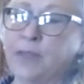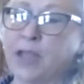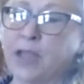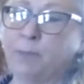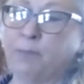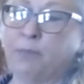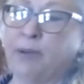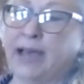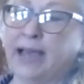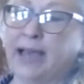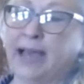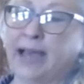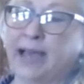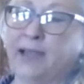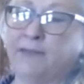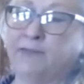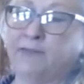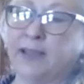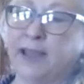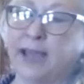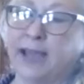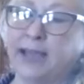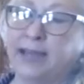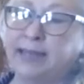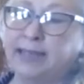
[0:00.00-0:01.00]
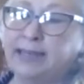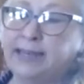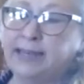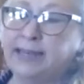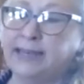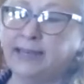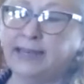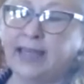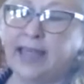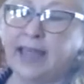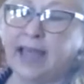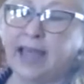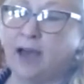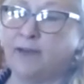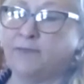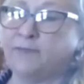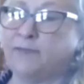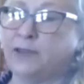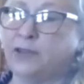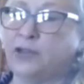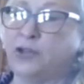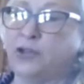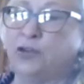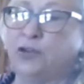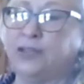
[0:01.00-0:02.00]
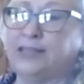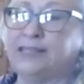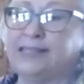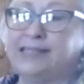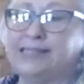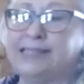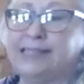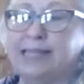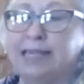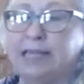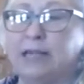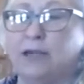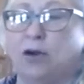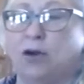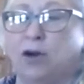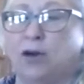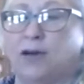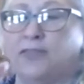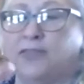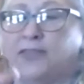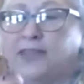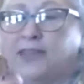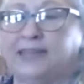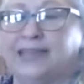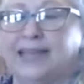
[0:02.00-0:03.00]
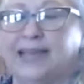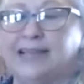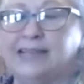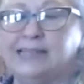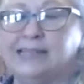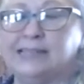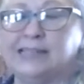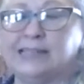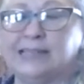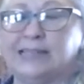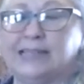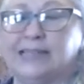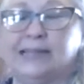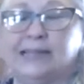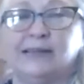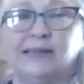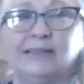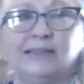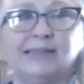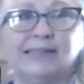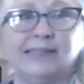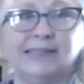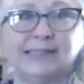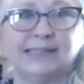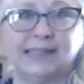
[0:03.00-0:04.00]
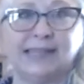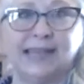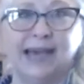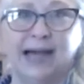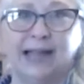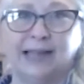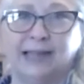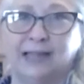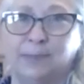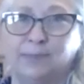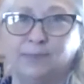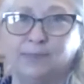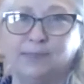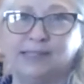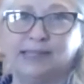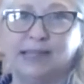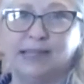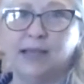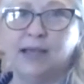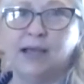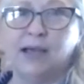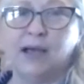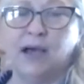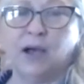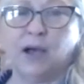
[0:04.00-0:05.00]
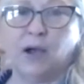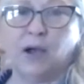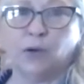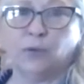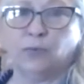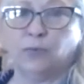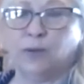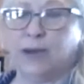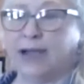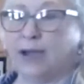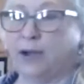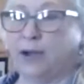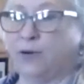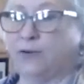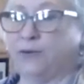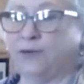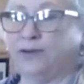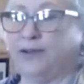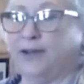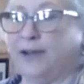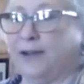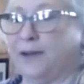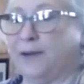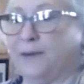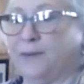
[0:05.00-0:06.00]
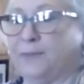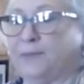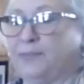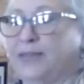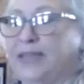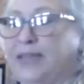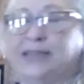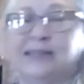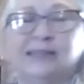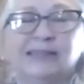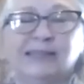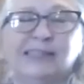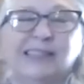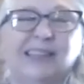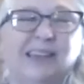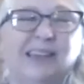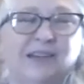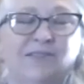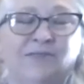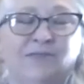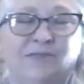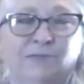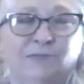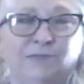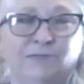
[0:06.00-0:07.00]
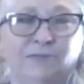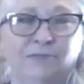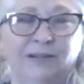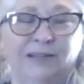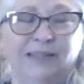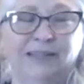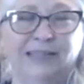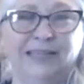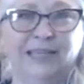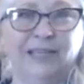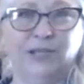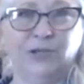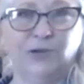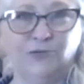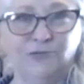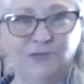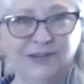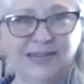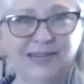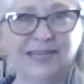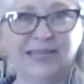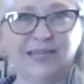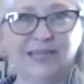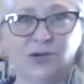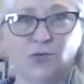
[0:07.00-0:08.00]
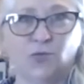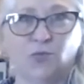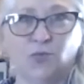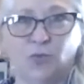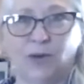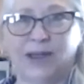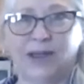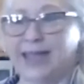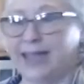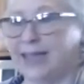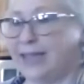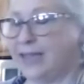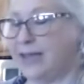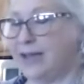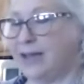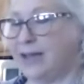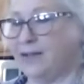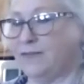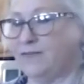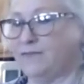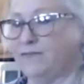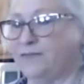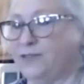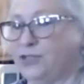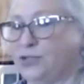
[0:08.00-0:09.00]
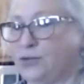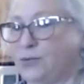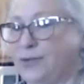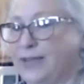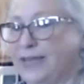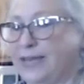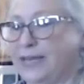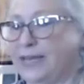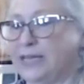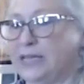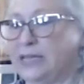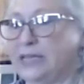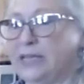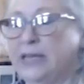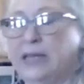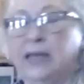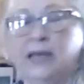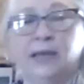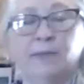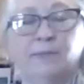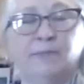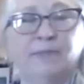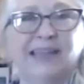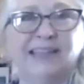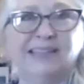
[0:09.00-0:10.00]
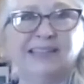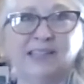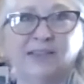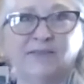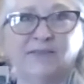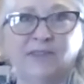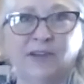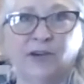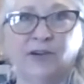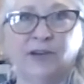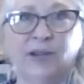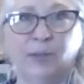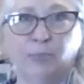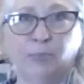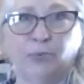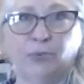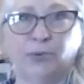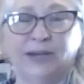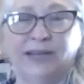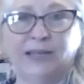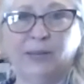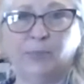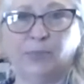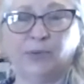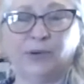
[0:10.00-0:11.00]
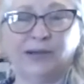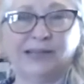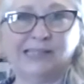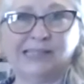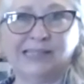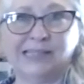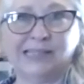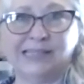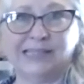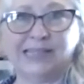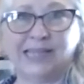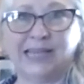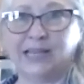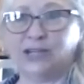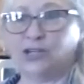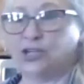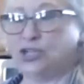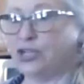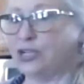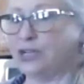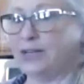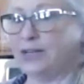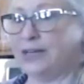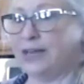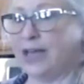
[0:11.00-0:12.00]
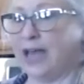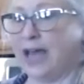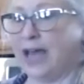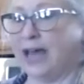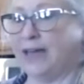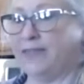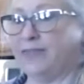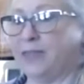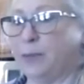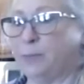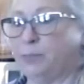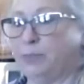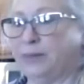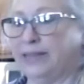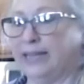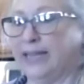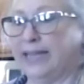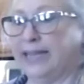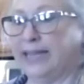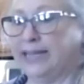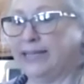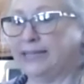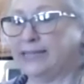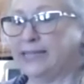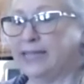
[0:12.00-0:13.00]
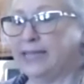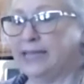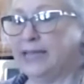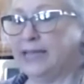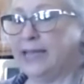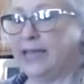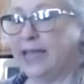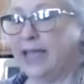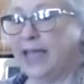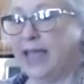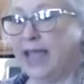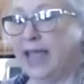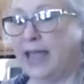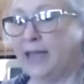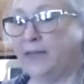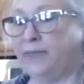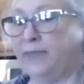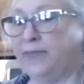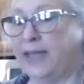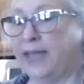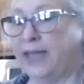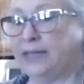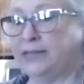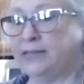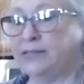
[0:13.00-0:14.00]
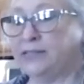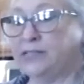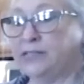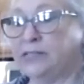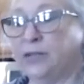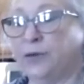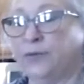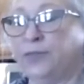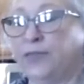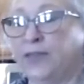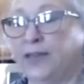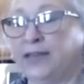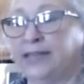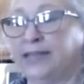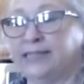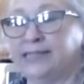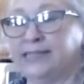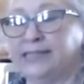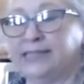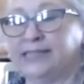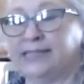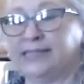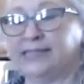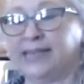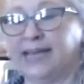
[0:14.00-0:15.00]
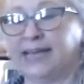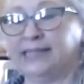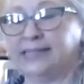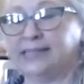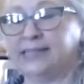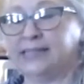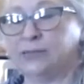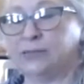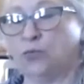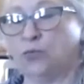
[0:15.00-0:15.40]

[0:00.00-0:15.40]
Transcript: but I've cut it in half and you can see all the nice little scallops around. It's a really unique way of doing it. Makes a very pretty presentation on the plate. And then so that it sets